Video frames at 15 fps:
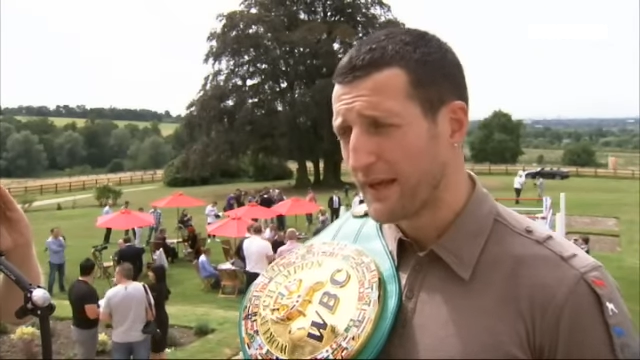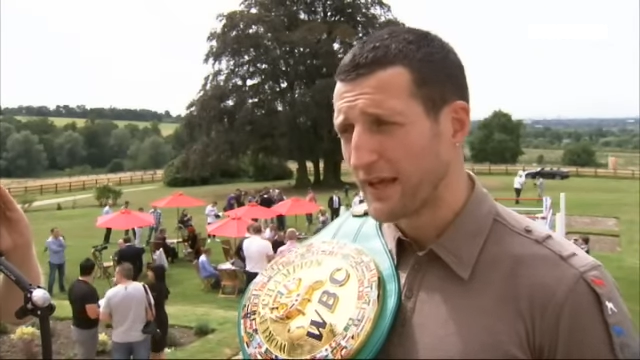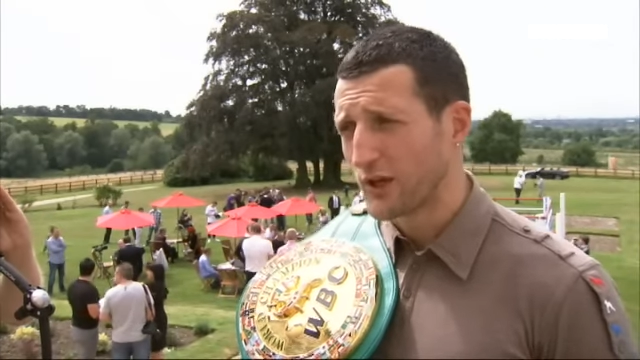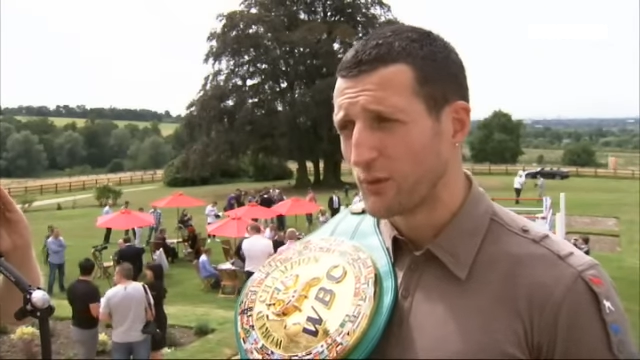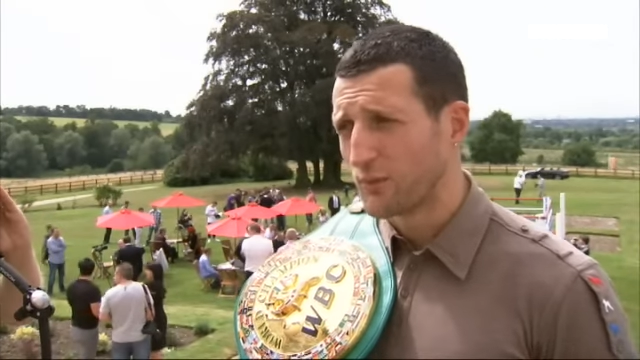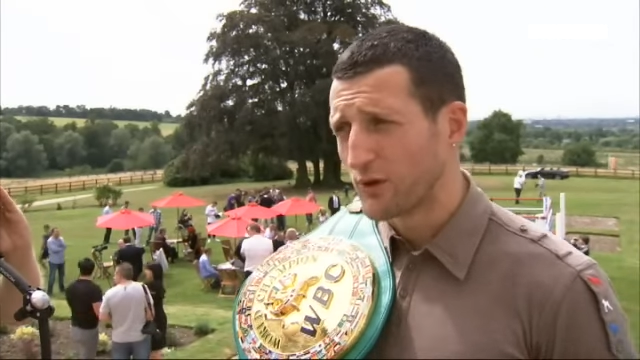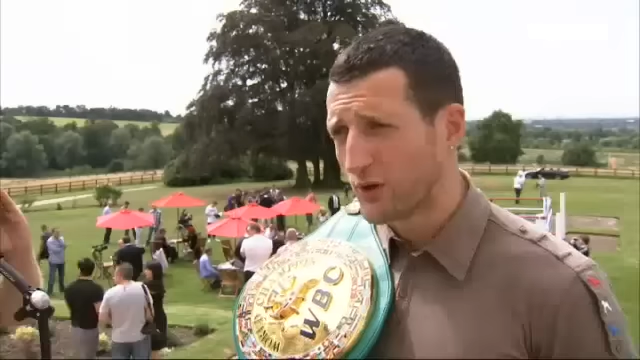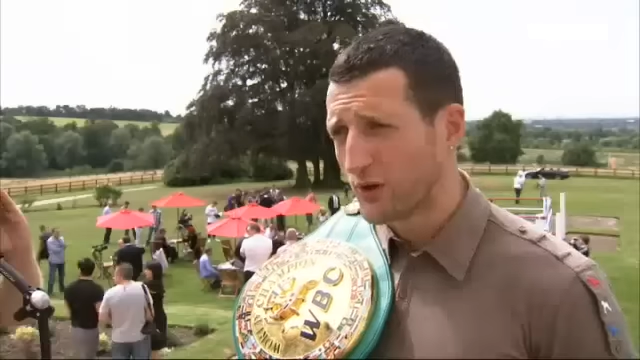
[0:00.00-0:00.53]

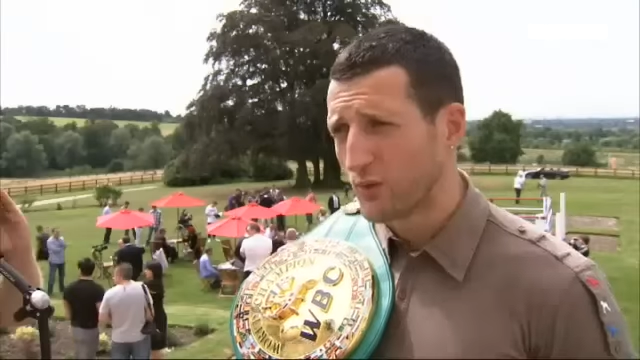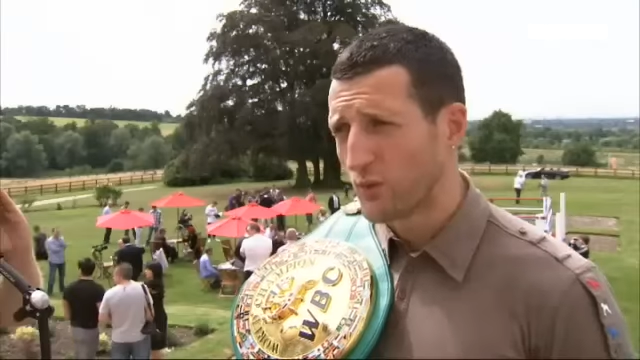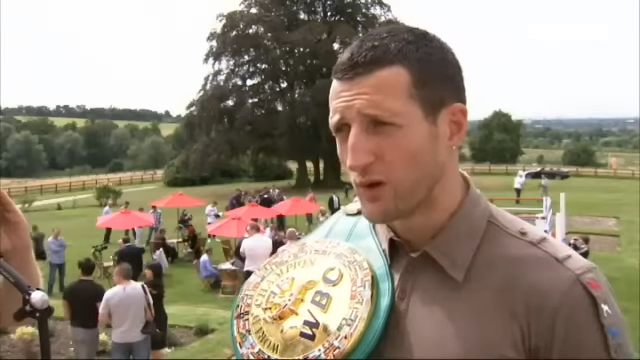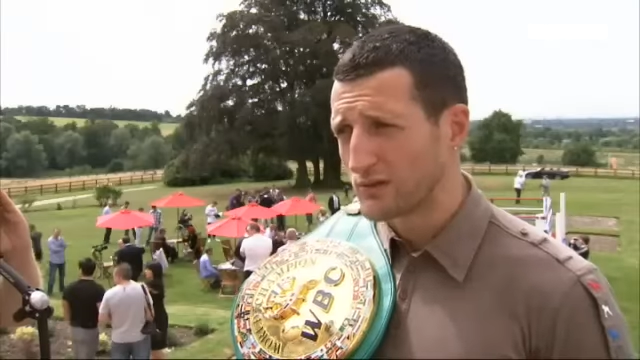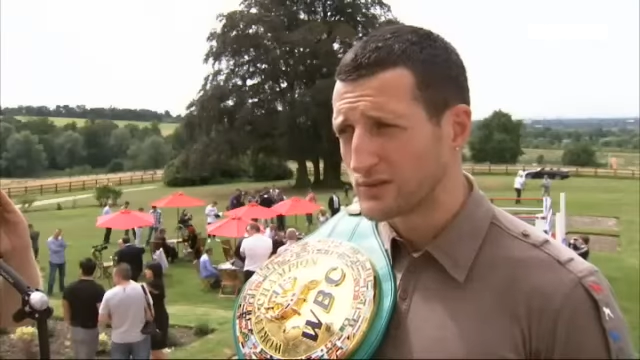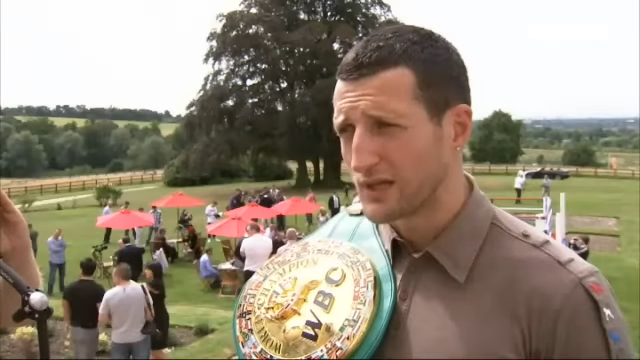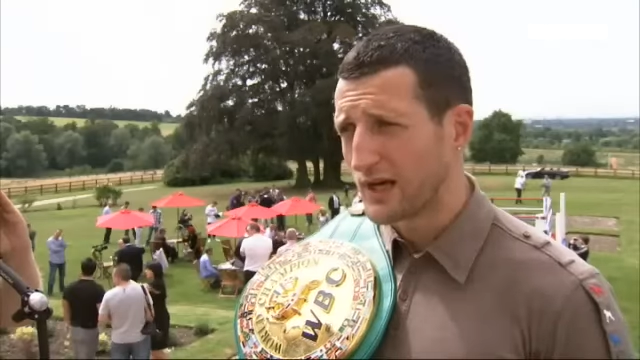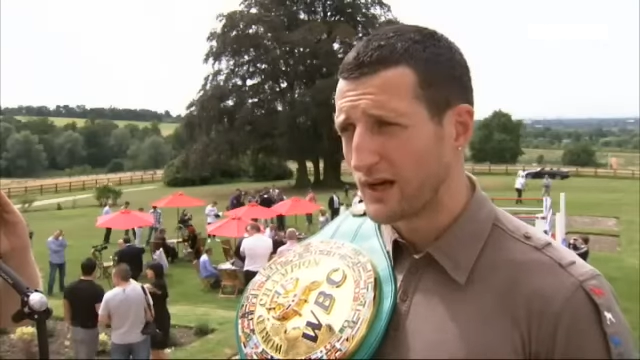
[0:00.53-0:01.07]
picking up another
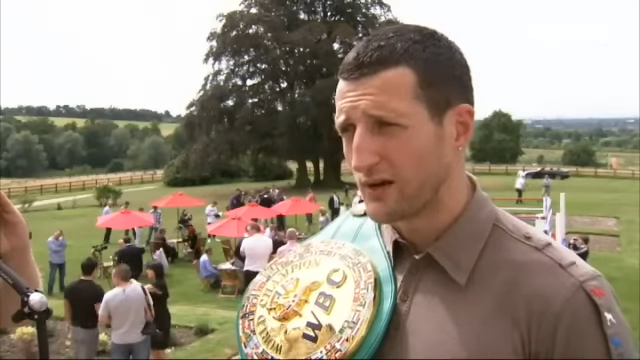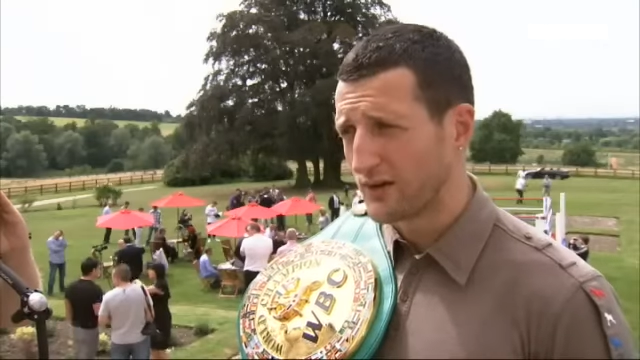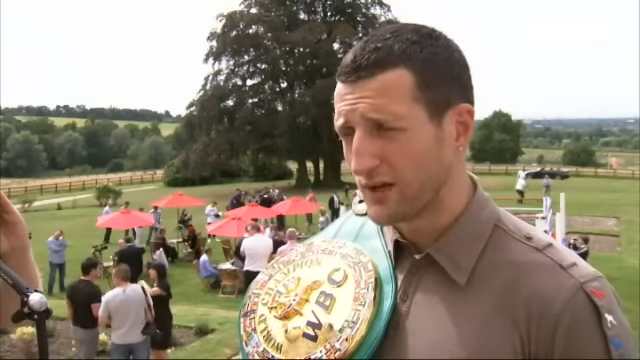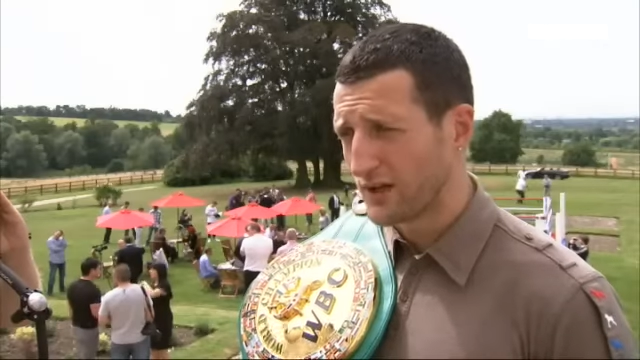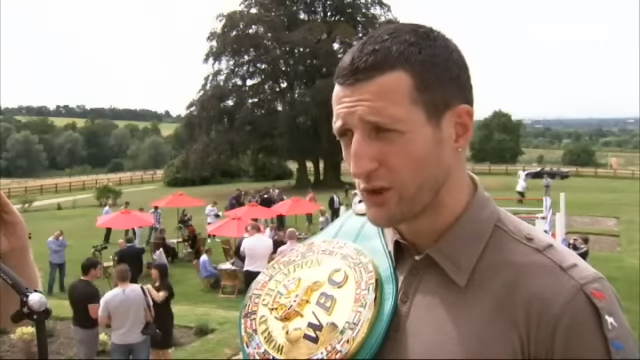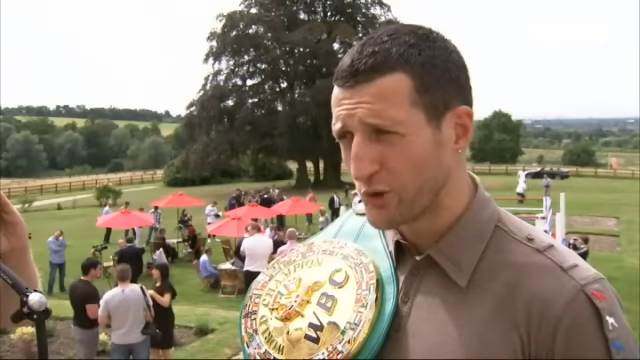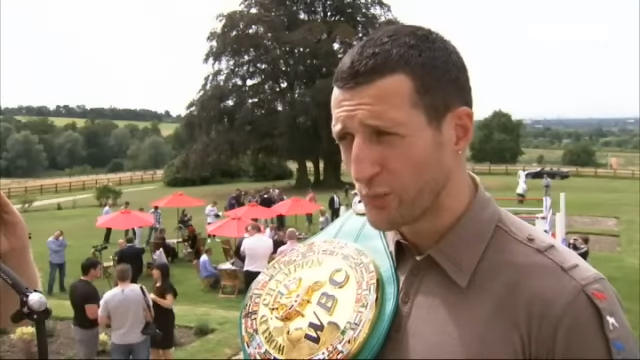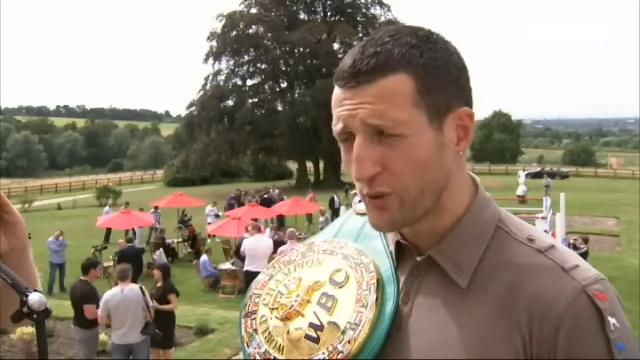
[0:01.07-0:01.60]
world title, you
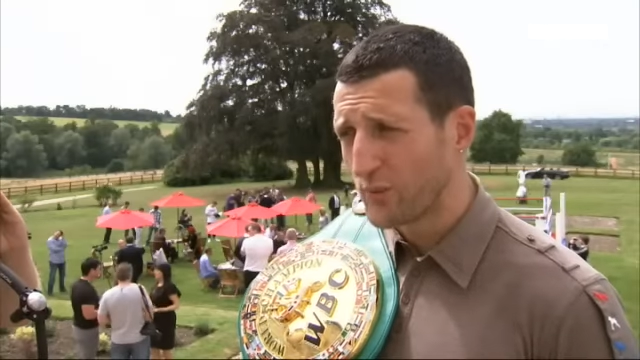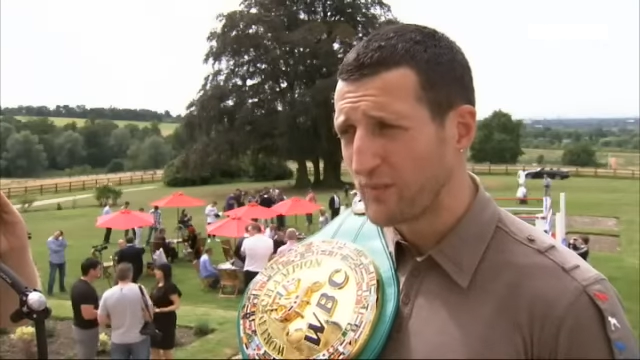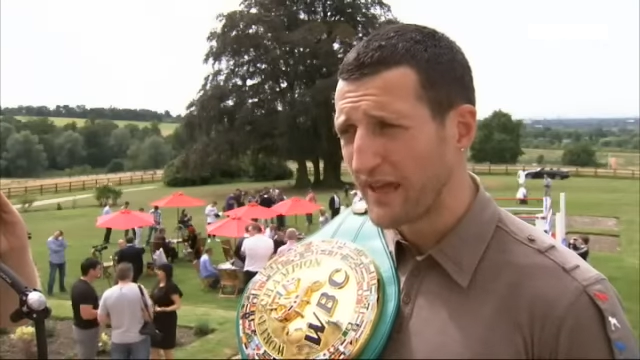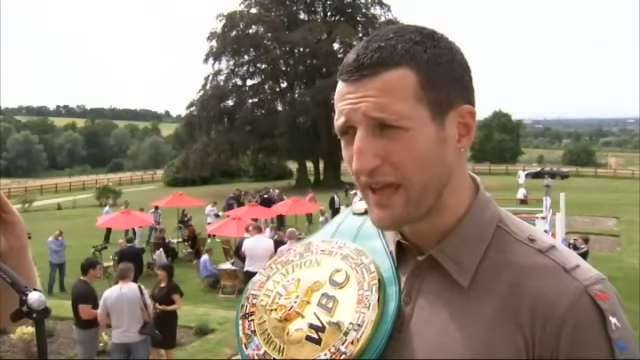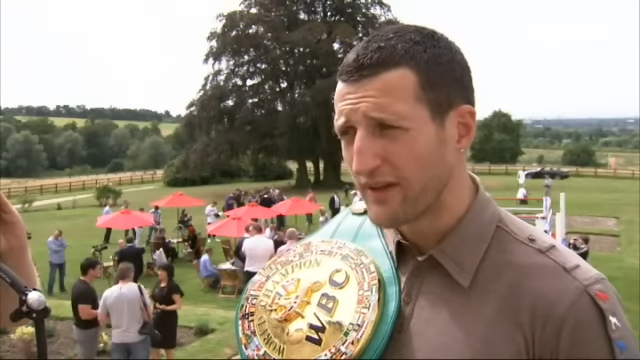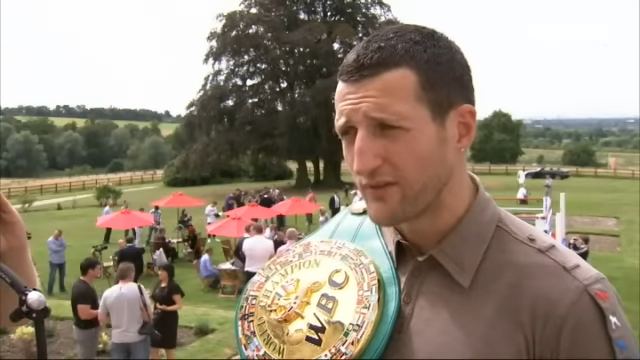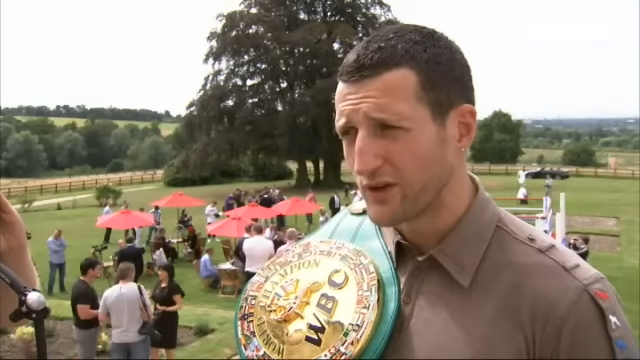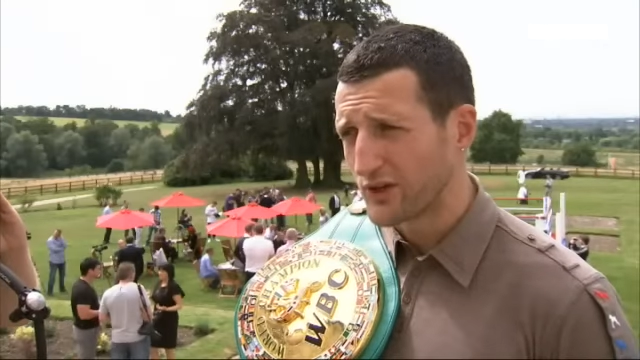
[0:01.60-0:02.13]
know, the
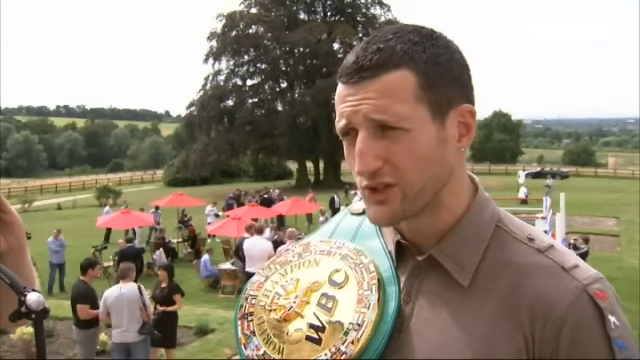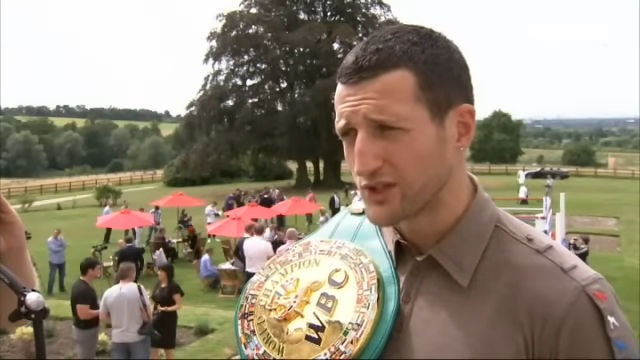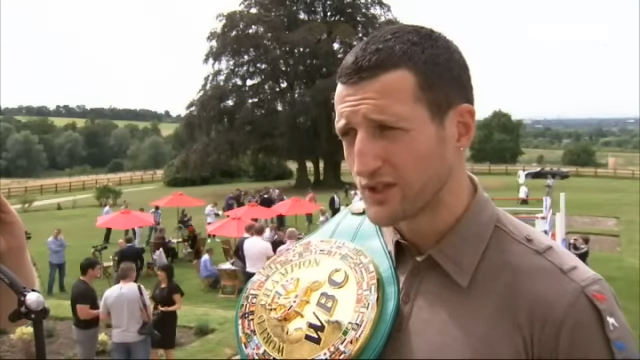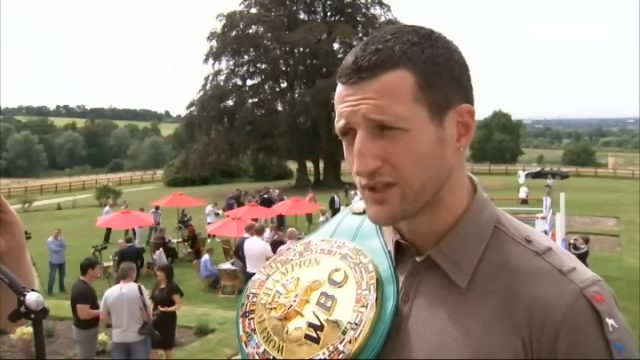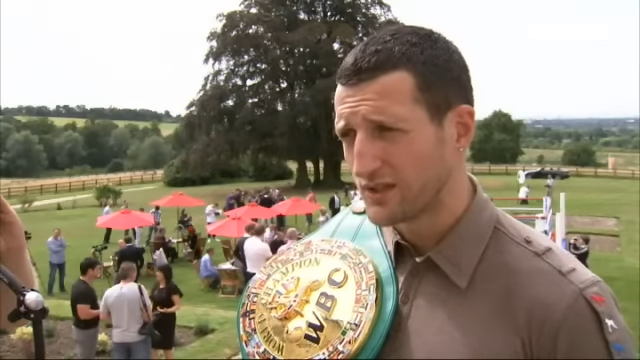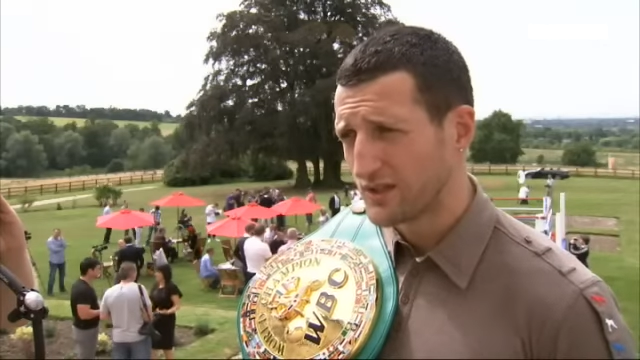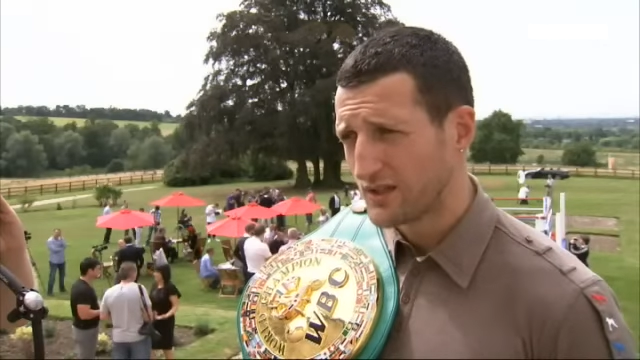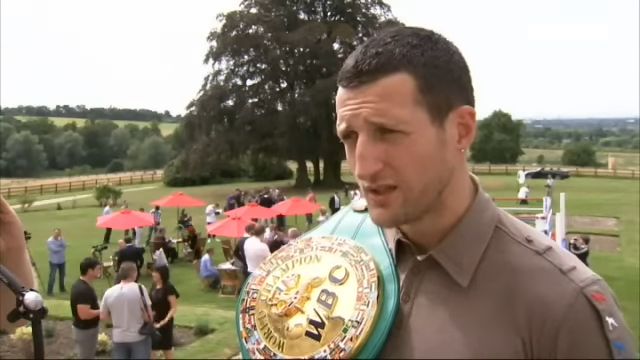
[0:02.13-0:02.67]
WBA version.